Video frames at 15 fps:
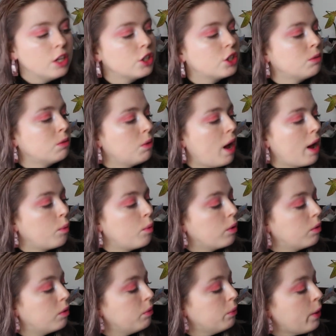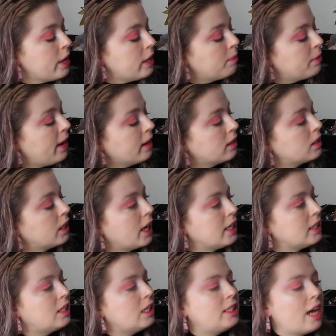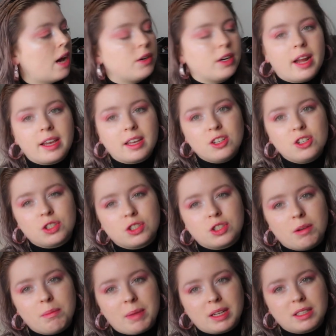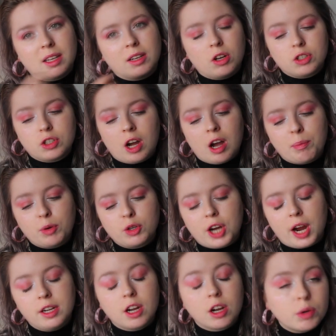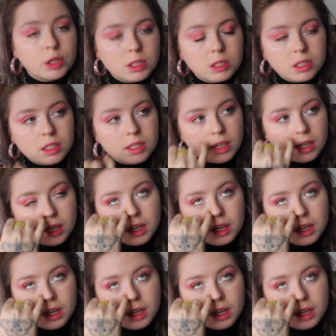So I wake up the next day, I sit down and I could just start mixing on top, which I know it's